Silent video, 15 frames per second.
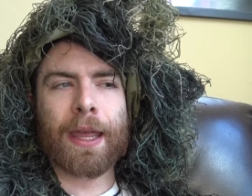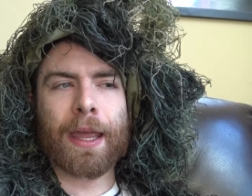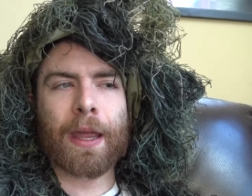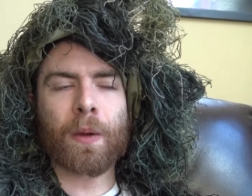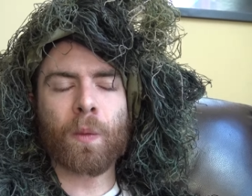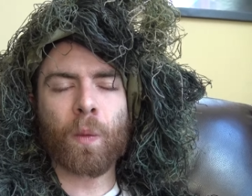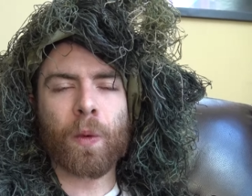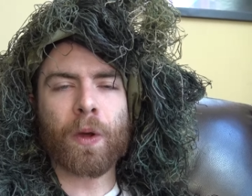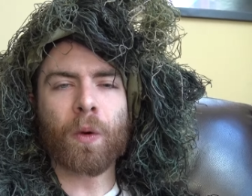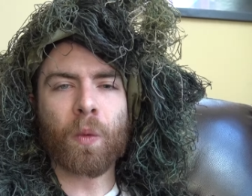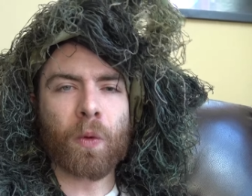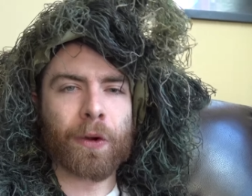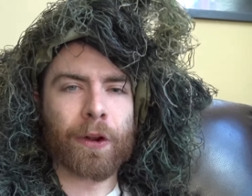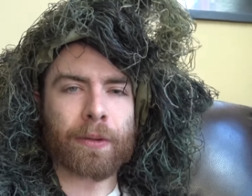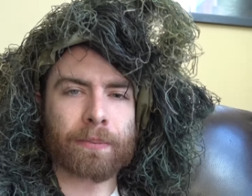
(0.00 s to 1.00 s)
it will
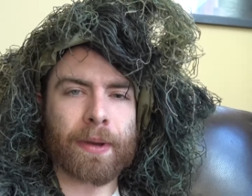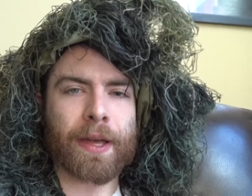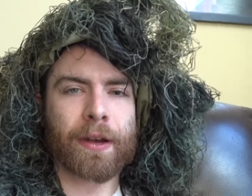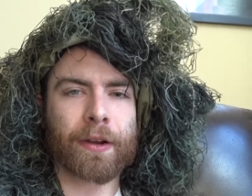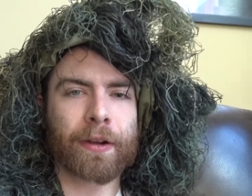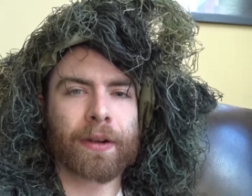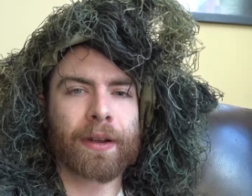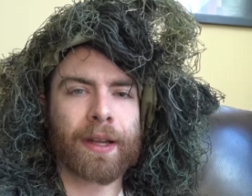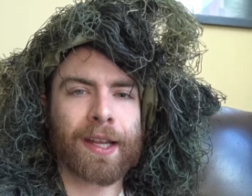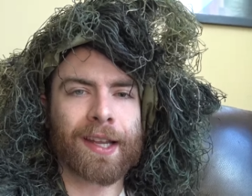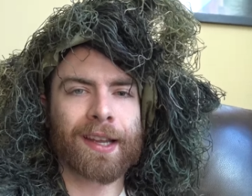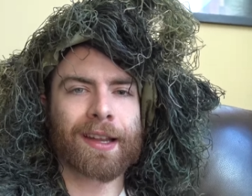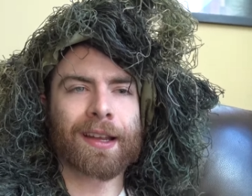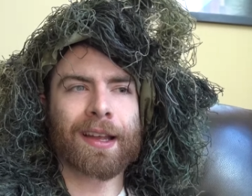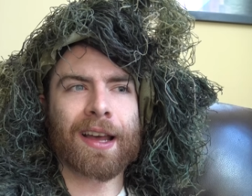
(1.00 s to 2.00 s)
work better
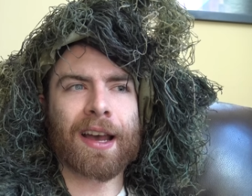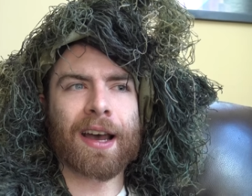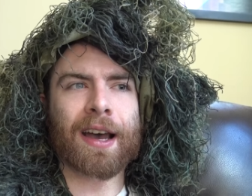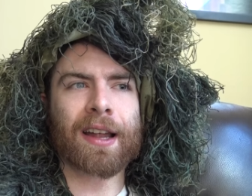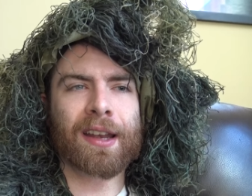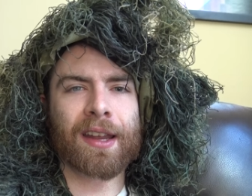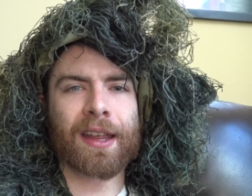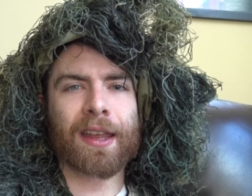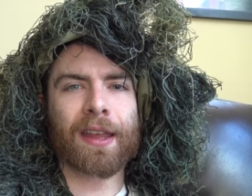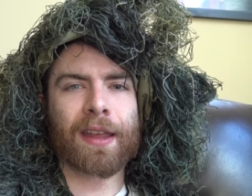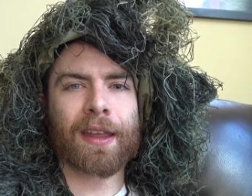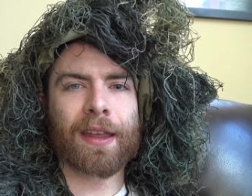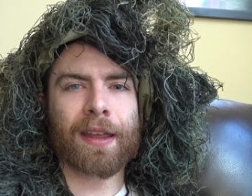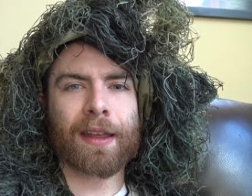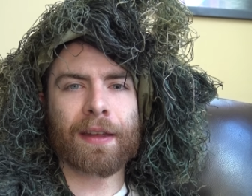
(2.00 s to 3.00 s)
on an
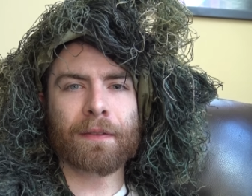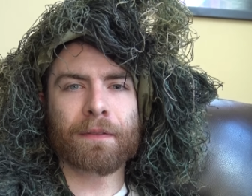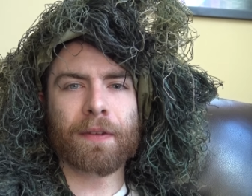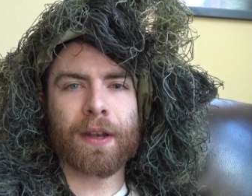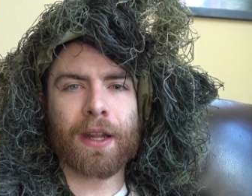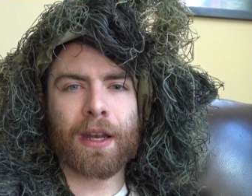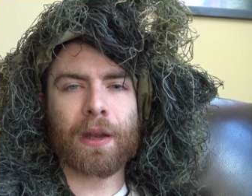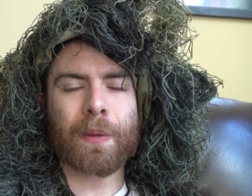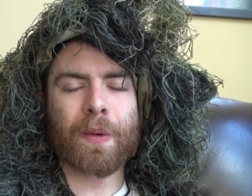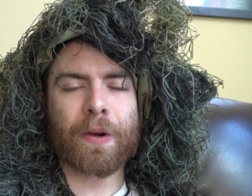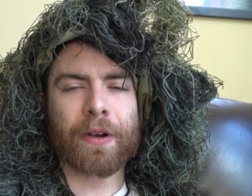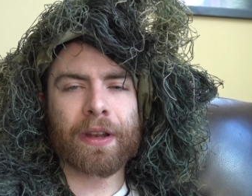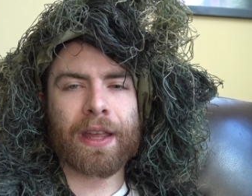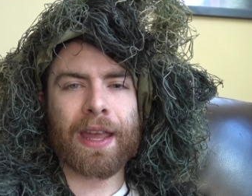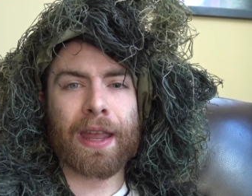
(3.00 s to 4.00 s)
Infinity
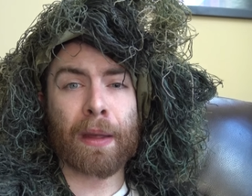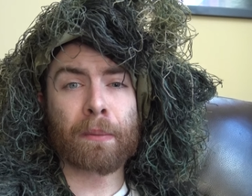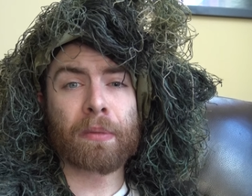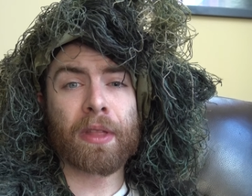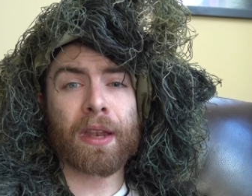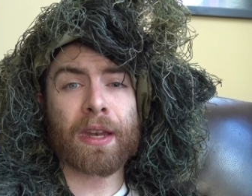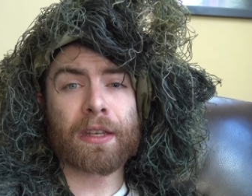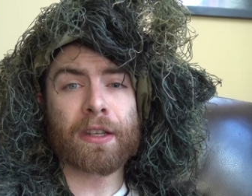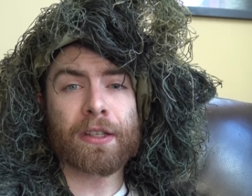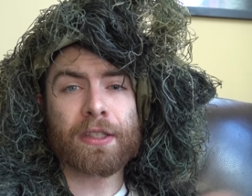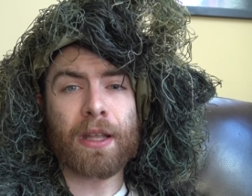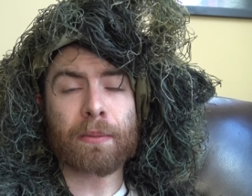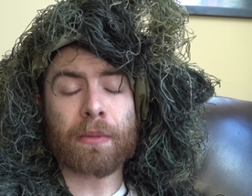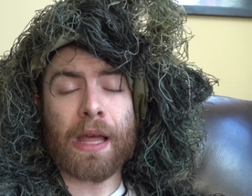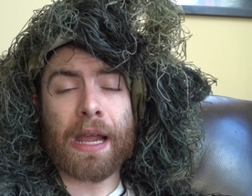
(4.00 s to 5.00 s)
Ward game than it
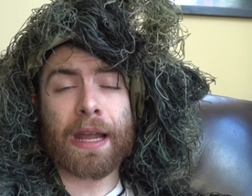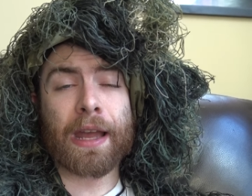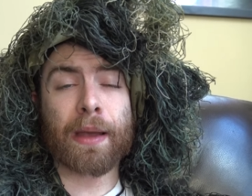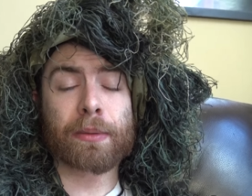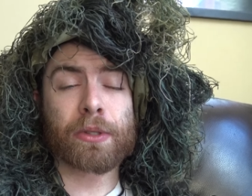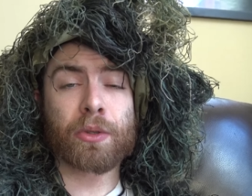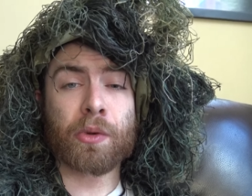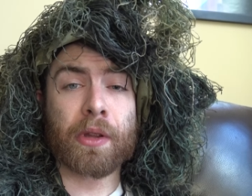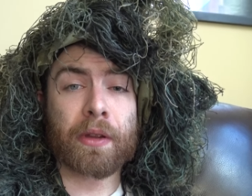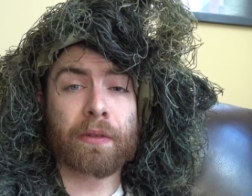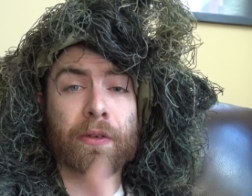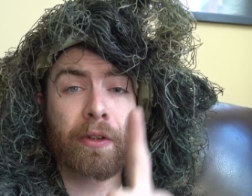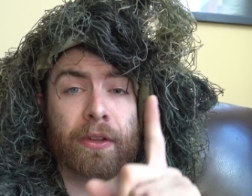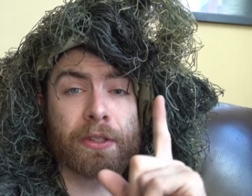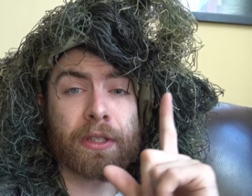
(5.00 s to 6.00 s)
does on Black Ops 3
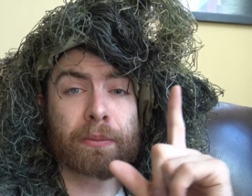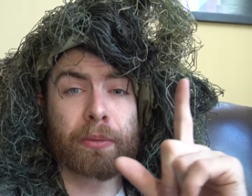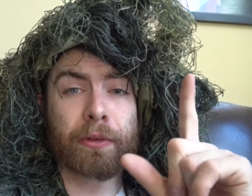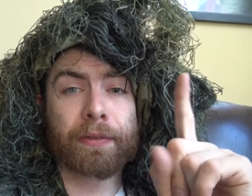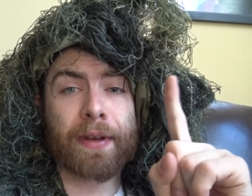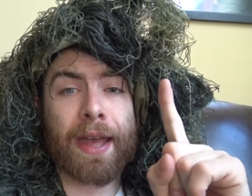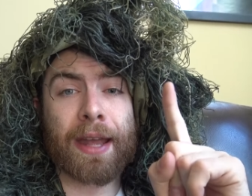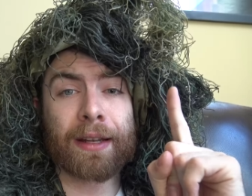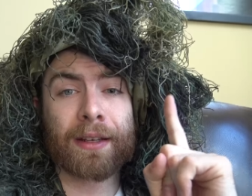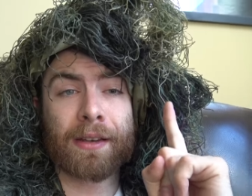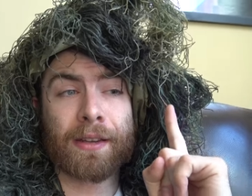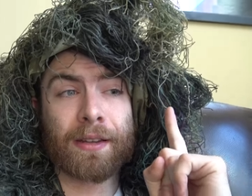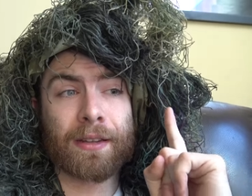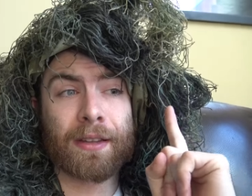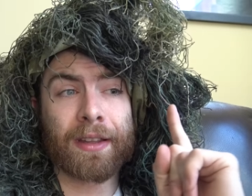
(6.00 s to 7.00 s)
for the simple
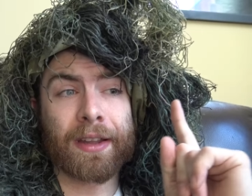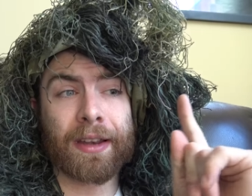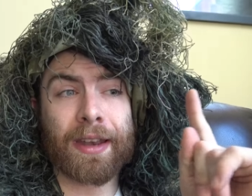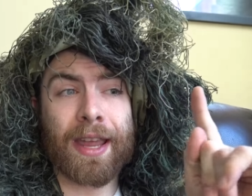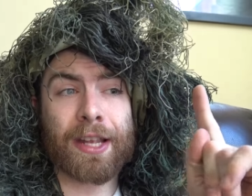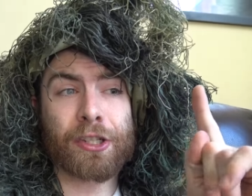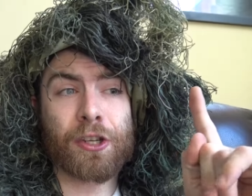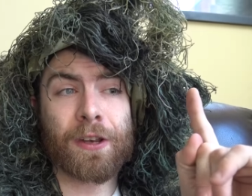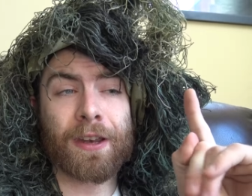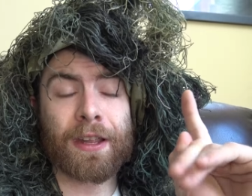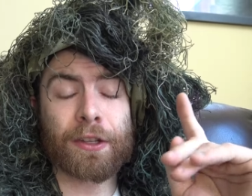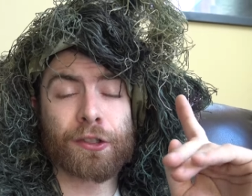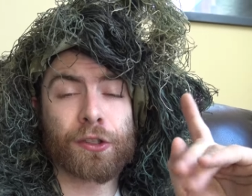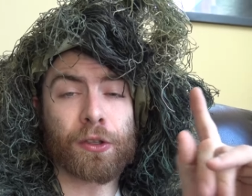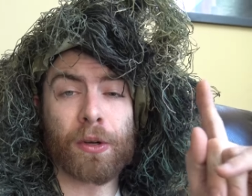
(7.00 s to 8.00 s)
fact connection
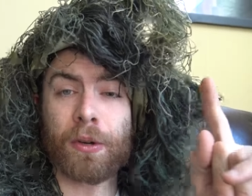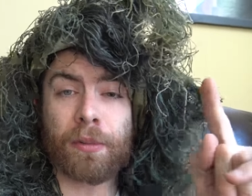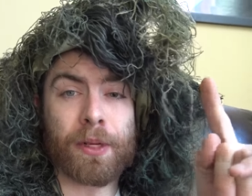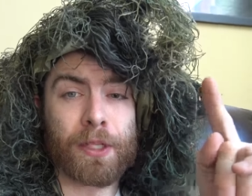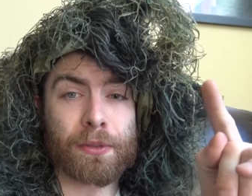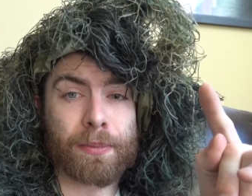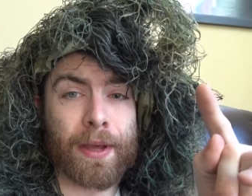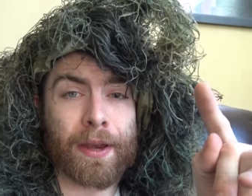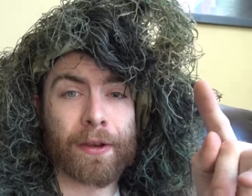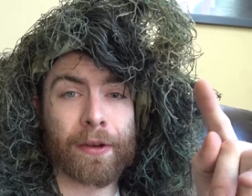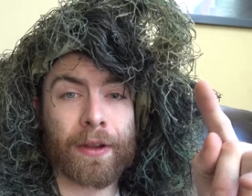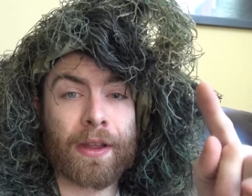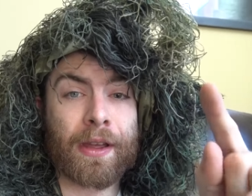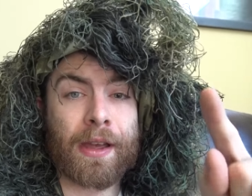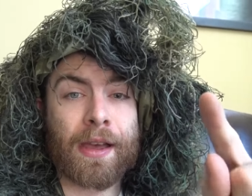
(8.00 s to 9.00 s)
is so much
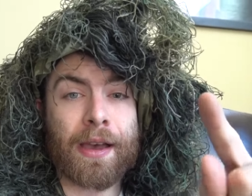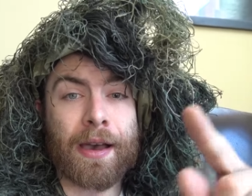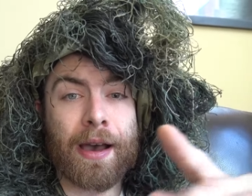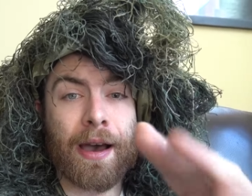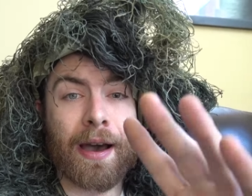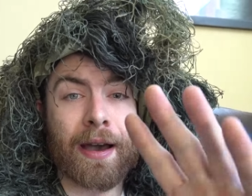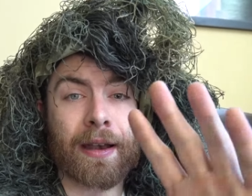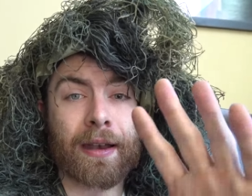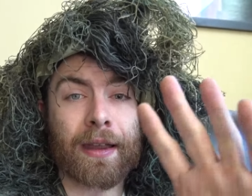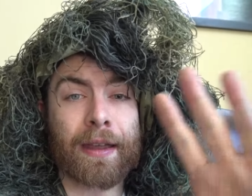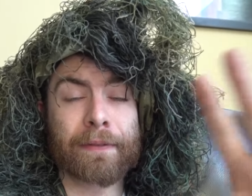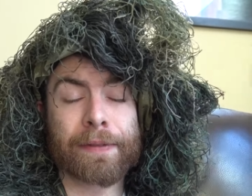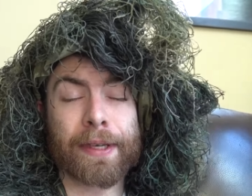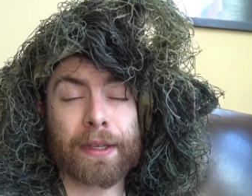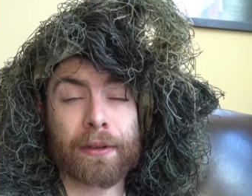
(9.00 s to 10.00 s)
better on
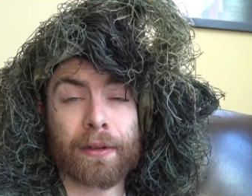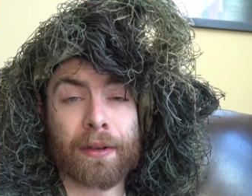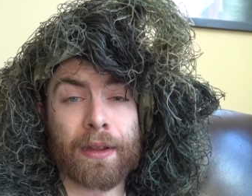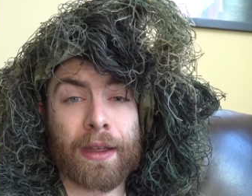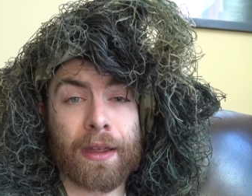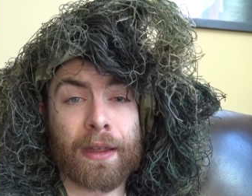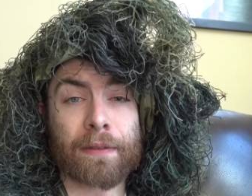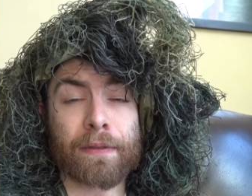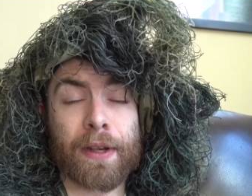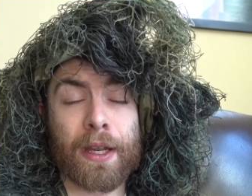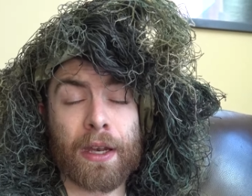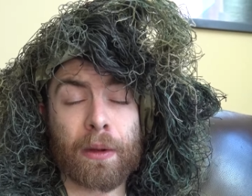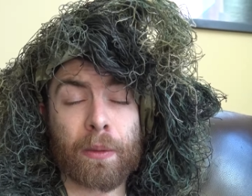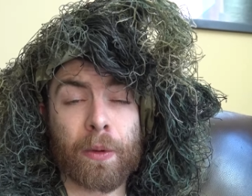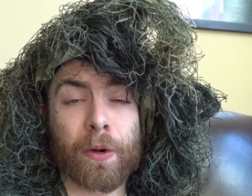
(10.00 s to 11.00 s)
Infinity
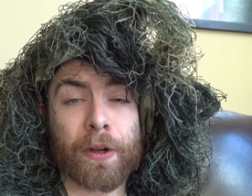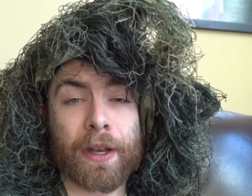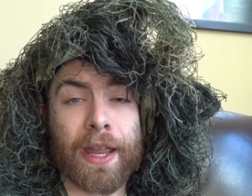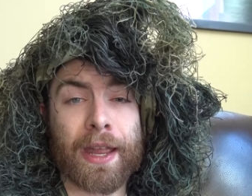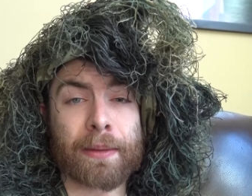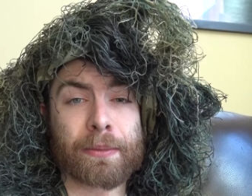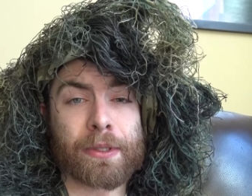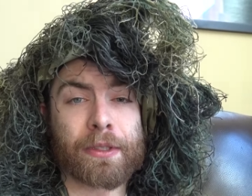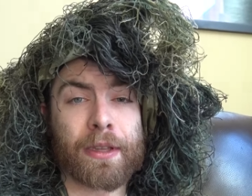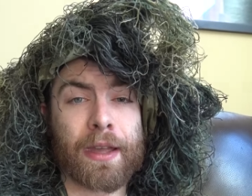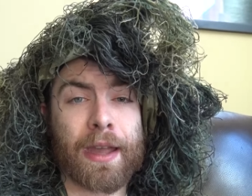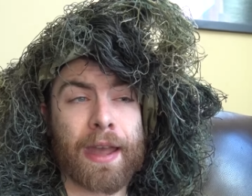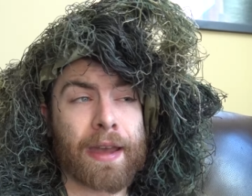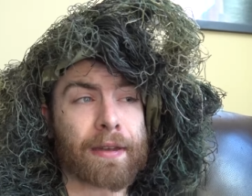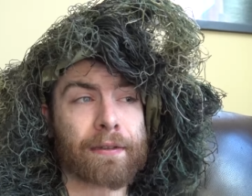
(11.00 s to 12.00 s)
Infinity Ward games.
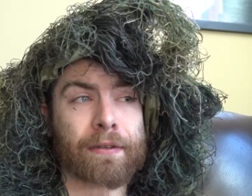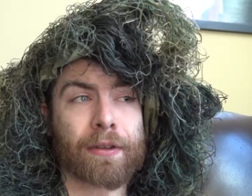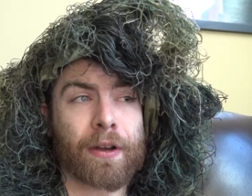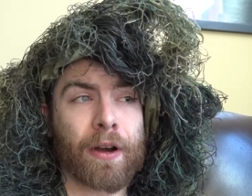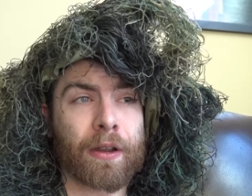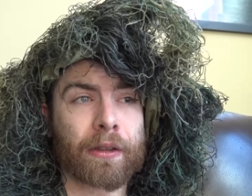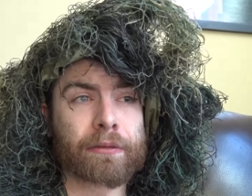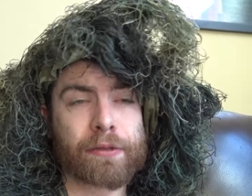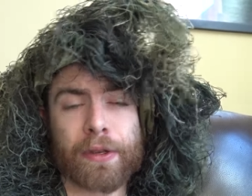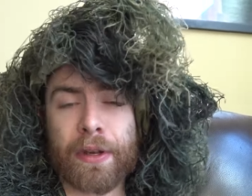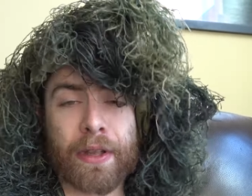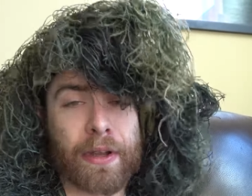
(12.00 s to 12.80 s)
They have Call of Duty